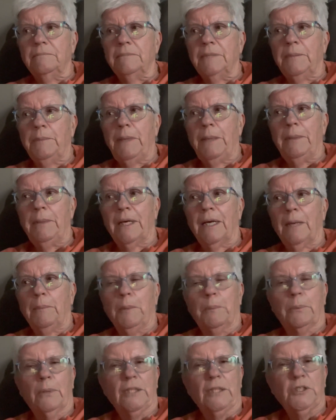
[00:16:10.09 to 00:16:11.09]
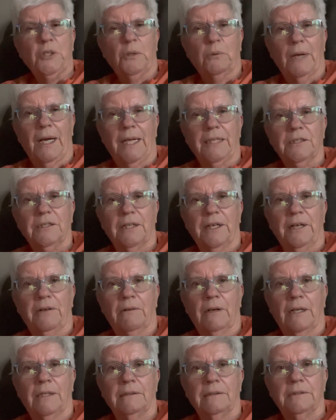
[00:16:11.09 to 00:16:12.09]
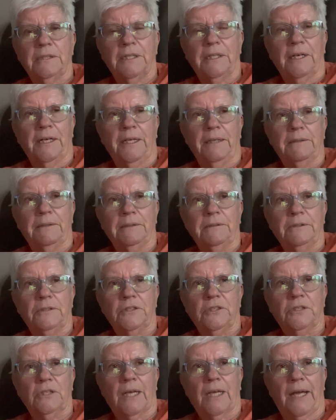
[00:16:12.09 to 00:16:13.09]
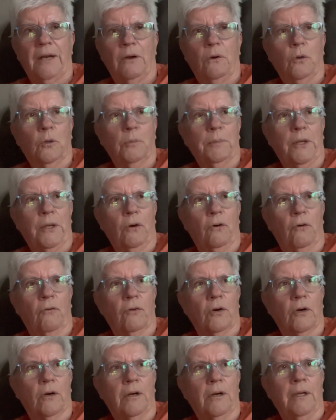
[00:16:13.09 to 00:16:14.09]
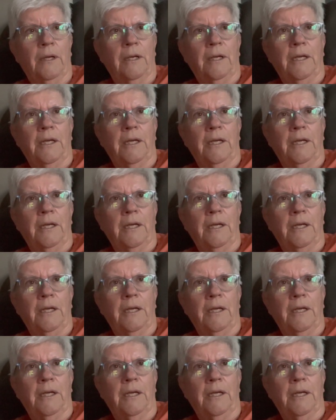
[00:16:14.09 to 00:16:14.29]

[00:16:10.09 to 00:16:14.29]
and maybe a couple pretzel rods later on tonight just to kind of hold me over.